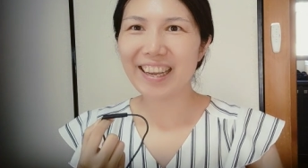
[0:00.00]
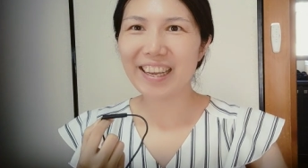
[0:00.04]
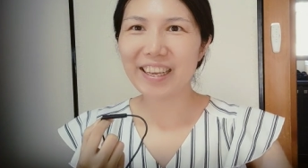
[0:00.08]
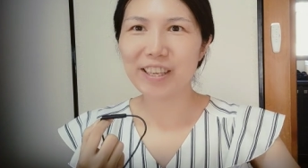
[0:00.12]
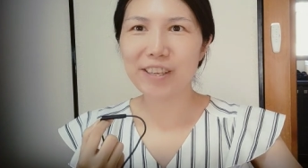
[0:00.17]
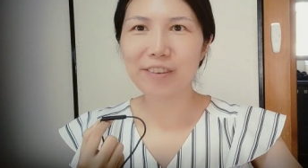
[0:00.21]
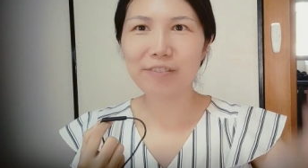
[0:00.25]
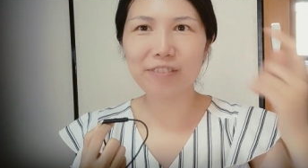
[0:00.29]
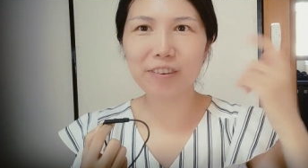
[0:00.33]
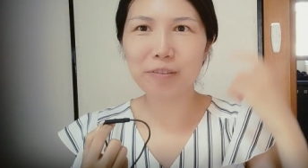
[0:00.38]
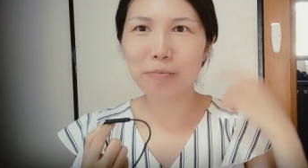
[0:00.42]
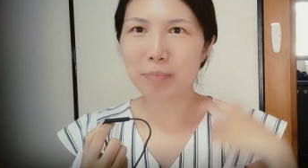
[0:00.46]
and
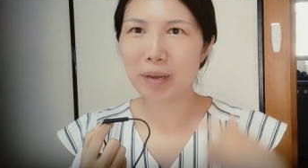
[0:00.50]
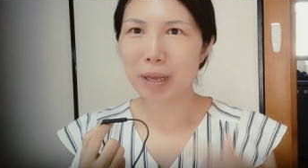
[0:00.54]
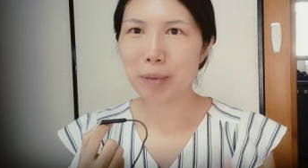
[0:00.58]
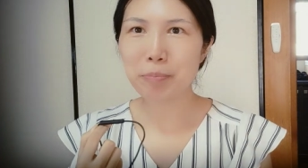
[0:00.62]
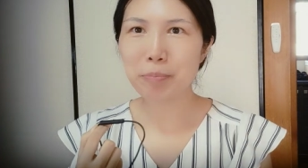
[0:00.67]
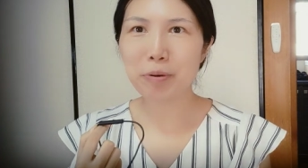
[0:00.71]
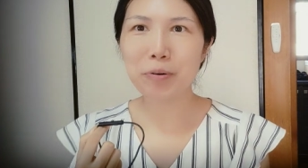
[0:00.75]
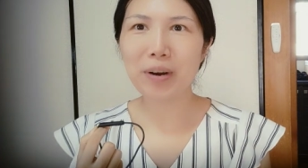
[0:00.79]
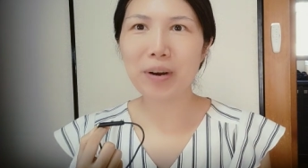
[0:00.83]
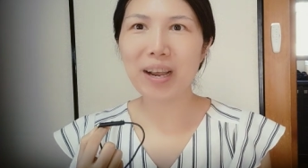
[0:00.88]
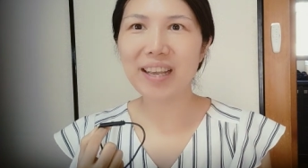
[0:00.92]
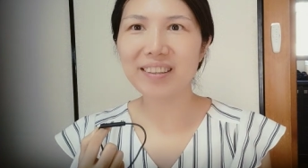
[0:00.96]
even
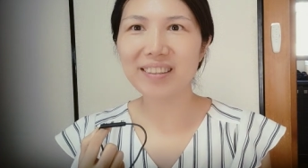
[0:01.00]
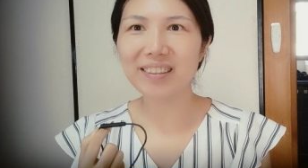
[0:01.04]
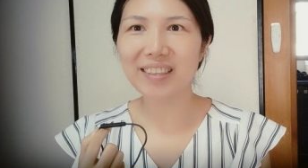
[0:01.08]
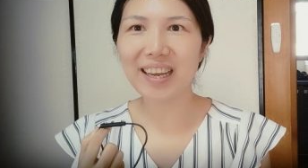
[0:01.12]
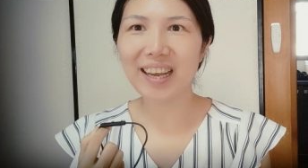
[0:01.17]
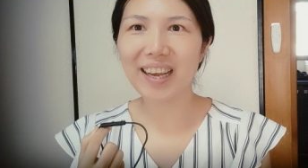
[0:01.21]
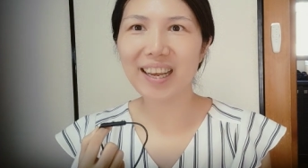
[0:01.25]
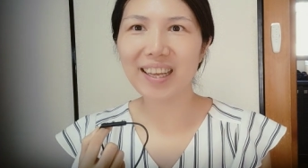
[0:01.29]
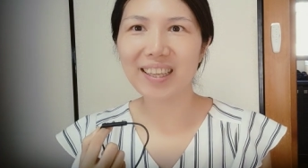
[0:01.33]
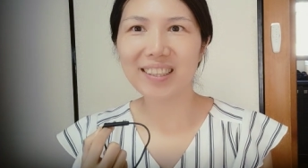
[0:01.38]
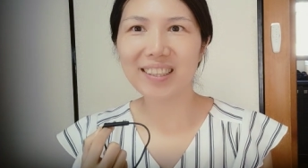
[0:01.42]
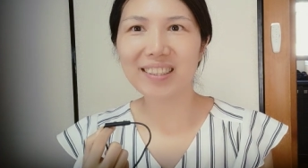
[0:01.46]
memorize
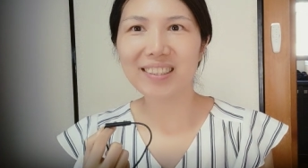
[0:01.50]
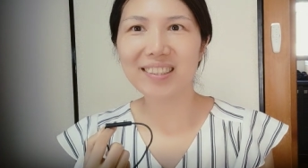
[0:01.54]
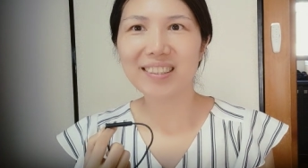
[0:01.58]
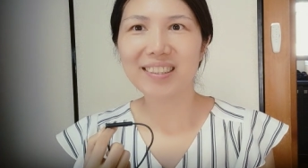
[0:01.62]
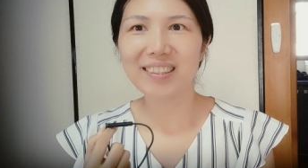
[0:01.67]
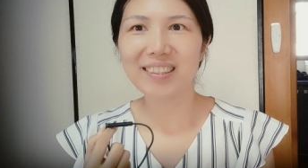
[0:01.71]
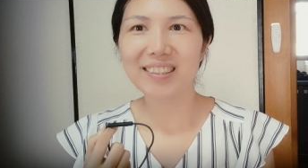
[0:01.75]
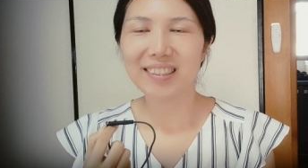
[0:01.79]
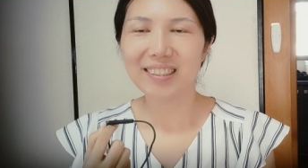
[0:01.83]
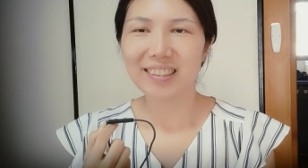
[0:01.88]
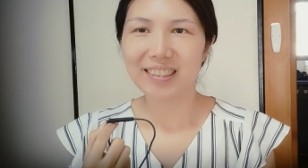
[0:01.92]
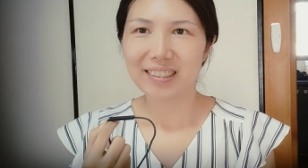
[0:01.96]
that
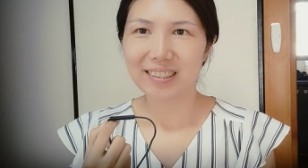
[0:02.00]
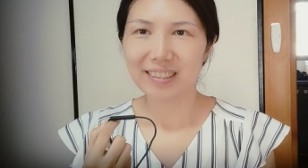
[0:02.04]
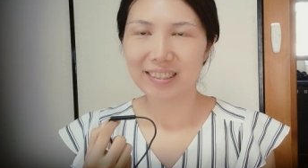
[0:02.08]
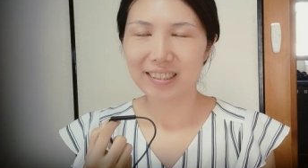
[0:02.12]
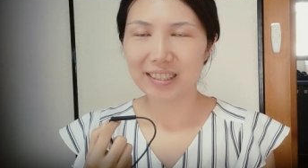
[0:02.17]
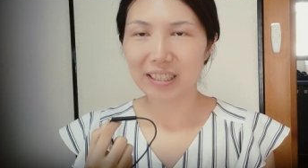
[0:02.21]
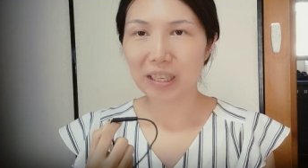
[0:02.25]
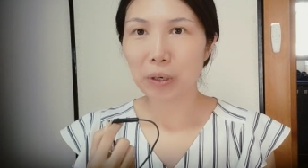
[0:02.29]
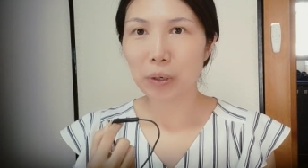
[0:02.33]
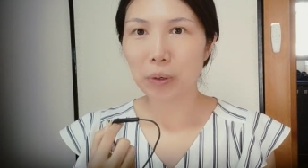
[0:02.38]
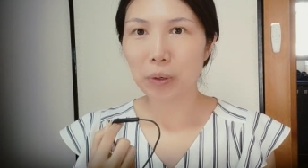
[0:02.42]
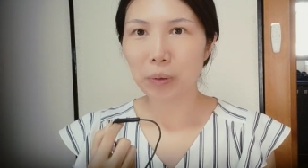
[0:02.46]

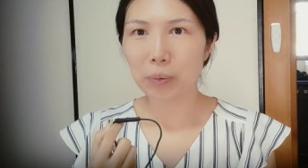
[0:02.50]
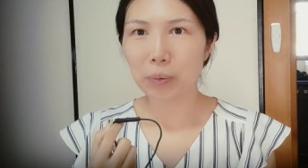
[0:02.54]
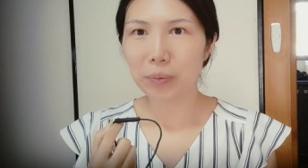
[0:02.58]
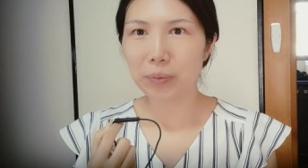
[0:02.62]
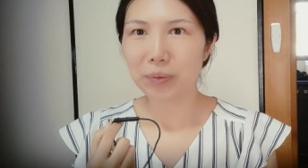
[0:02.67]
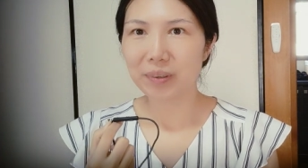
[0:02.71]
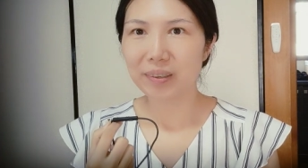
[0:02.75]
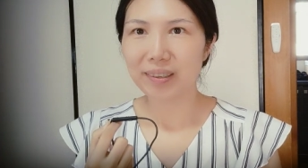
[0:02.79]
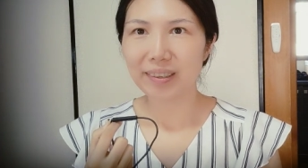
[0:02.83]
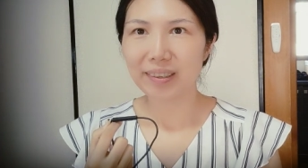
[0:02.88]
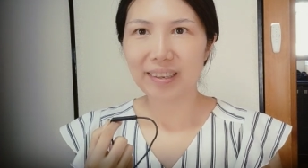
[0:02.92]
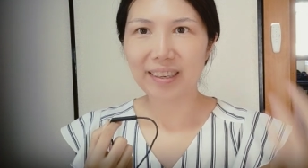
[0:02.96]
so
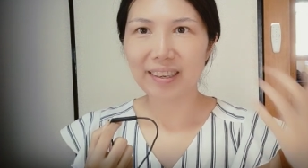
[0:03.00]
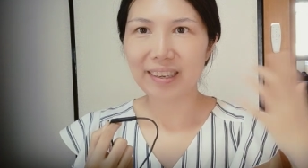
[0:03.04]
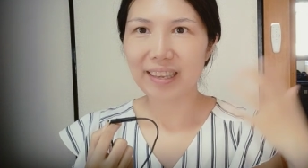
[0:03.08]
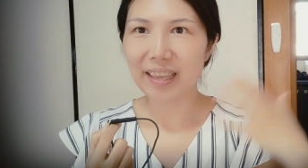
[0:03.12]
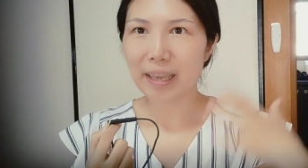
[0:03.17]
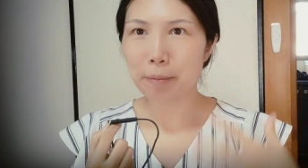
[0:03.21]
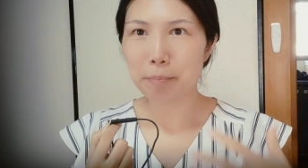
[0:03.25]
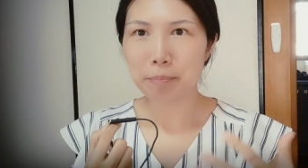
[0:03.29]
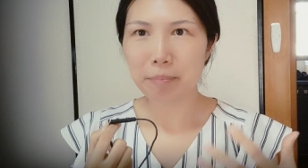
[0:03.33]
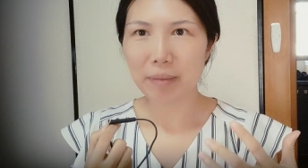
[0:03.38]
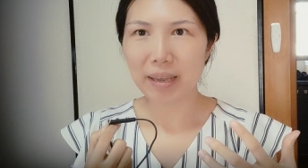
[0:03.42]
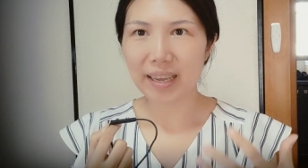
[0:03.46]
you
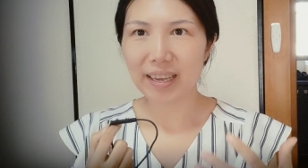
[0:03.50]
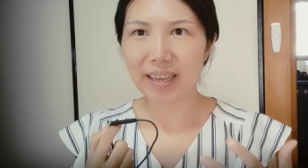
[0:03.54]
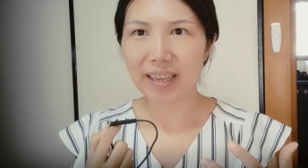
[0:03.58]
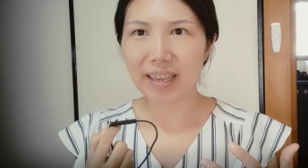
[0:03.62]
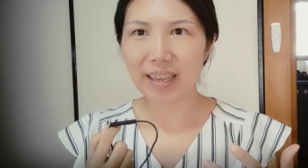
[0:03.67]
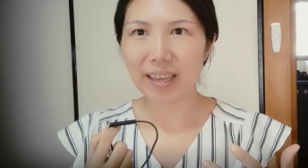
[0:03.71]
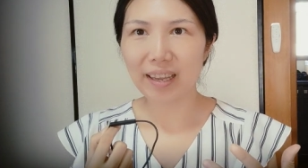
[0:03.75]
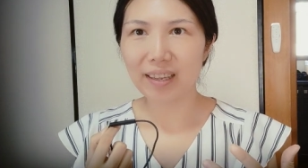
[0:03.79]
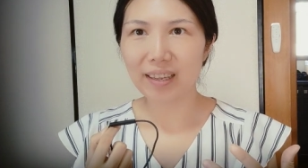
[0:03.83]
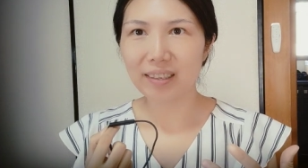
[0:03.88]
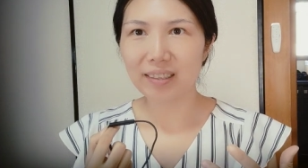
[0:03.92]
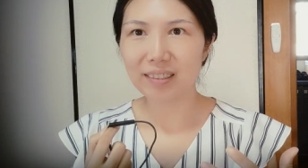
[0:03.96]
can make
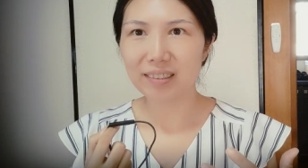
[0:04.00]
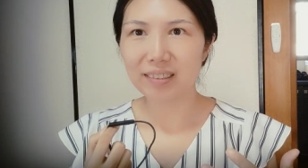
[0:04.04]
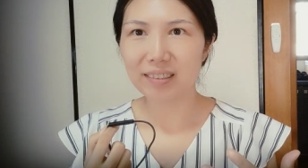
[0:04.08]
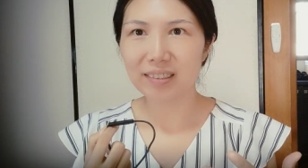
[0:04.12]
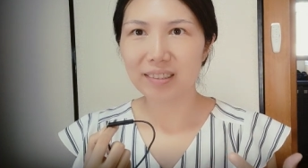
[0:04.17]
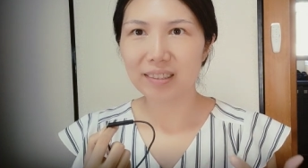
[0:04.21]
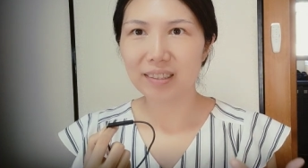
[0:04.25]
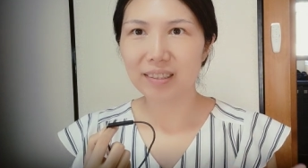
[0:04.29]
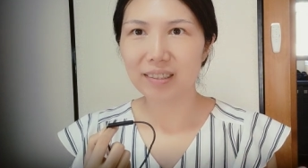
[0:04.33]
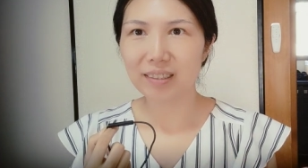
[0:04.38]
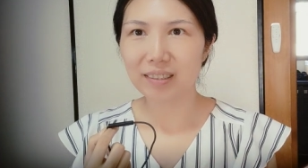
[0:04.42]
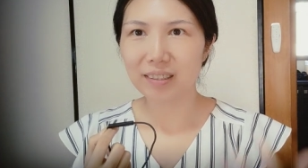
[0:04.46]
it
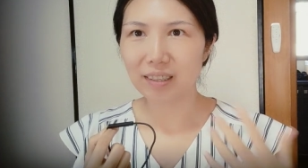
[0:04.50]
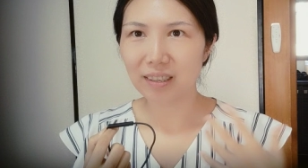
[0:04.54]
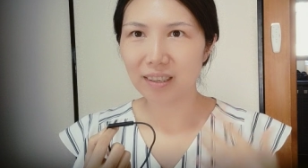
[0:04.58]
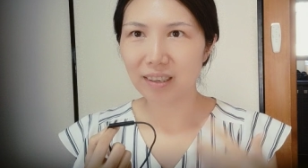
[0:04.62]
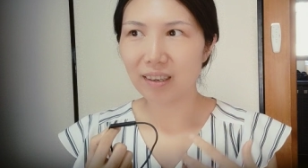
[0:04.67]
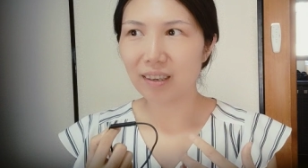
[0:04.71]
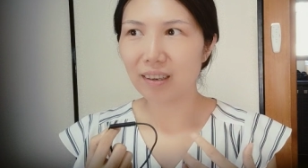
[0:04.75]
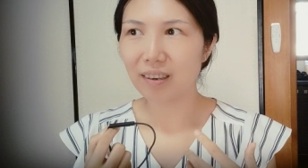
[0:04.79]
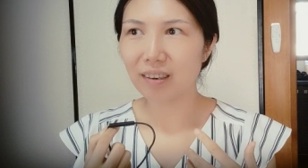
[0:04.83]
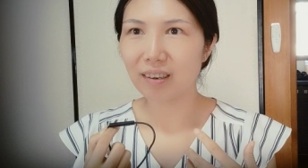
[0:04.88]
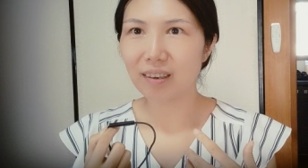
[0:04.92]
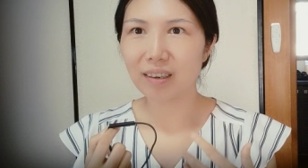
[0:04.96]

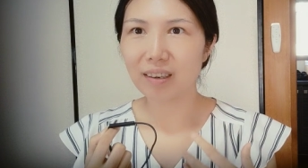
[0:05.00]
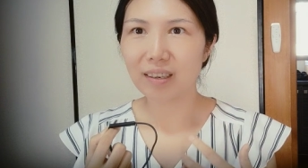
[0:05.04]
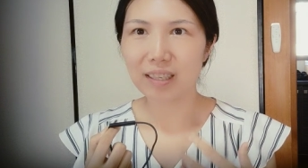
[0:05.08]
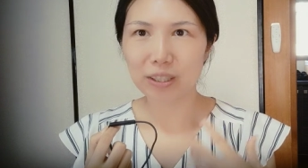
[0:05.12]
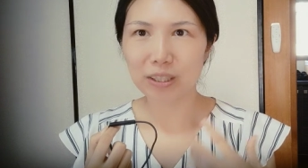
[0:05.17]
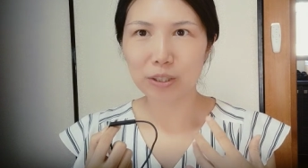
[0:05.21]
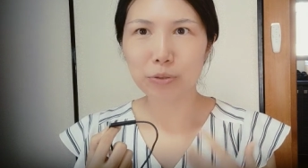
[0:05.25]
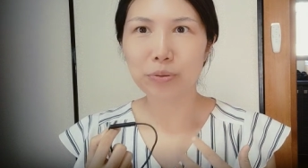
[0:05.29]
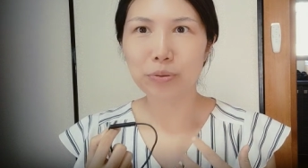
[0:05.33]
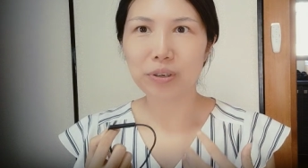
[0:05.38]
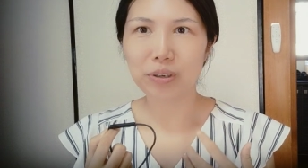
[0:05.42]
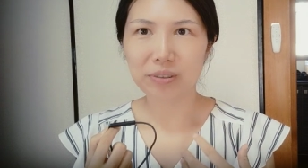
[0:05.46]
uh,
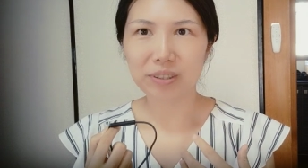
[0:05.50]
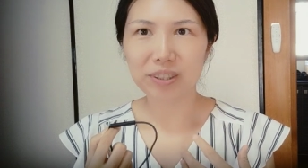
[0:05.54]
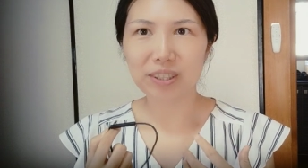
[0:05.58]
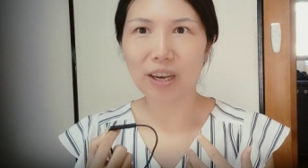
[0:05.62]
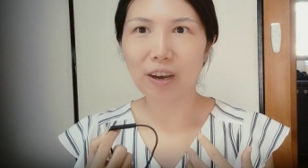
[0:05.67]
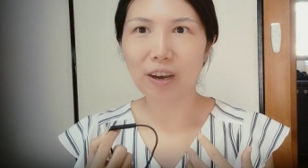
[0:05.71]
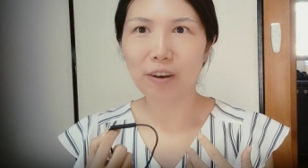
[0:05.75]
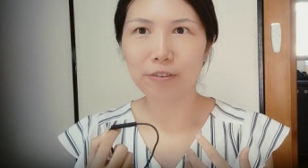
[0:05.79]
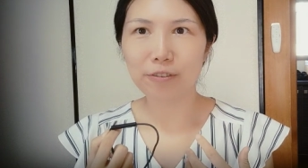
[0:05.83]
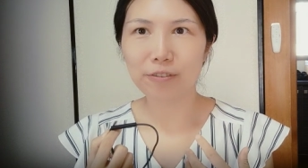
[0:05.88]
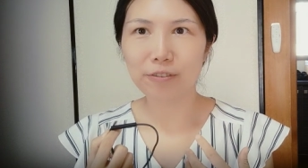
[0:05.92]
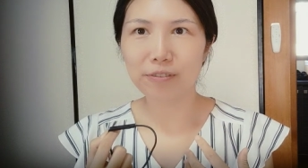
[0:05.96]
into
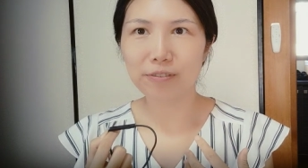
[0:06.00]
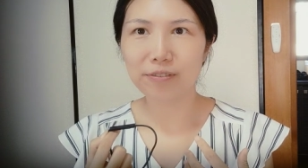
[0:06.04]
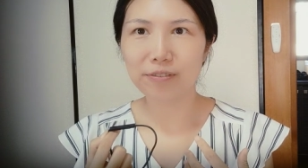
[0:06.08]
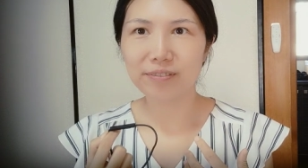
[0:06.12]
yourself.